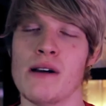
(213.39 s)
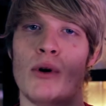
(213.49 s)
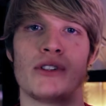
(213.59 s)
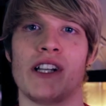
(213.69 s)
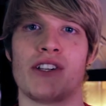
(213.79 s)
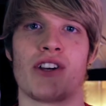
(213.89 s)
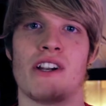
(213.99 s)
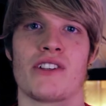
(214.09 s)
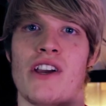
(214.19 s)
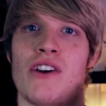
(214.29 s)
most of the things you're
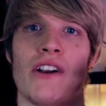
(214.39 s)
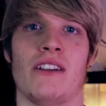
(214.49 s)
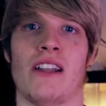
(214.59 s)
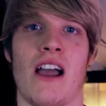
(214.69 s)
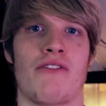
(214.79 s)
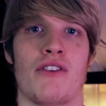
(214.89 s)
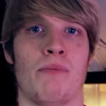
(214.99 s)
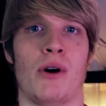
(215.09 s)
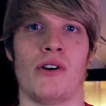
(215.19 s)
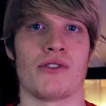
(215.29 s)
gonna say, you're gonna laugh your
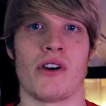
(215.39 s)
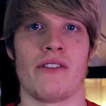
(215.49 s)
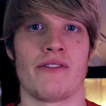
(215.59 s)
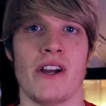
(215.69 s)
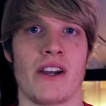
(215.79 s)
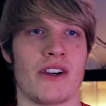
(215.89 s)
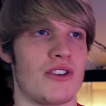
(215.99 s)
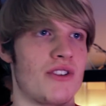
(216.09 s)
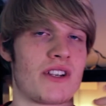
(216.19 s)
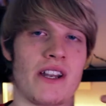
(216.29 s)
balls off, because
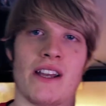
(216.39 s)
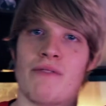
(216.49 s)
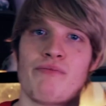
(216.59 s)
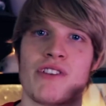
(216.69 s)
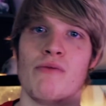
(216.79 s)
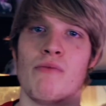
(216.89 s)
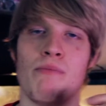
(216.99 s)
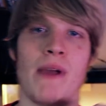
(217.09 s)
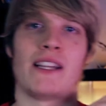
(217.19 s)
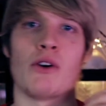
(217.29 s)
you're just gonna
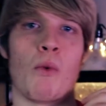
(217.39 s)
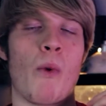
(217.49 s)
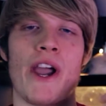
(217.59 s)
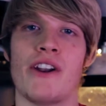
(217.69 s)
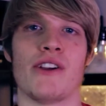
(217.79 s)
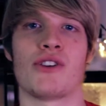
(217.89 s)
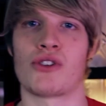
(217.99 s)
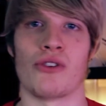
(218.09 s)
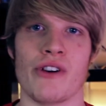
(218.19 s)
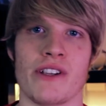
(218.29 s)
make the weirdest
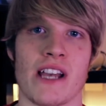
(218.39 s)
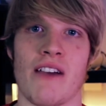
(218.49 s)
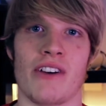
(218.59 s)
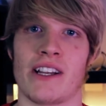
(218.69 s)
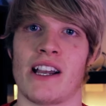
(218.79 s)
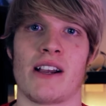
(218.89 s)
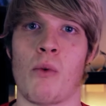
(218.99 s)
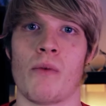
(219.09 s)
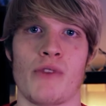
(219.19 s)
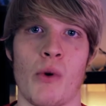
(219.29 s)
stories ever, like a
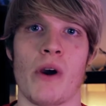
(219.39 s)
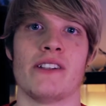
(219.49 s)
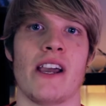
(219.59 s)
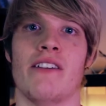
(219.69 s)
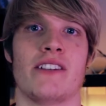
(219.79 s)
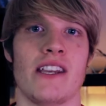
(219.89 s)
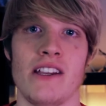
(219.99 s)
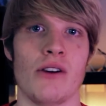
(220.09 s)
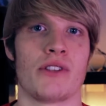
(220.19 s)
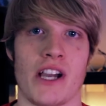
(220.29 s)
Quentin
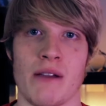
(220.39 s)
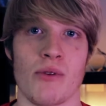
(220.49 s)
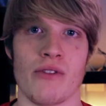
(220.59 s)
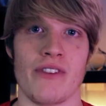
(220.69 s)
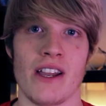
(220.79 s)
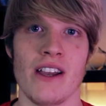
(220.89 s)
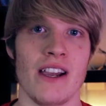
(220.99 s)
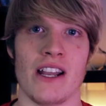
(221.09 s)
Tarantino type movie,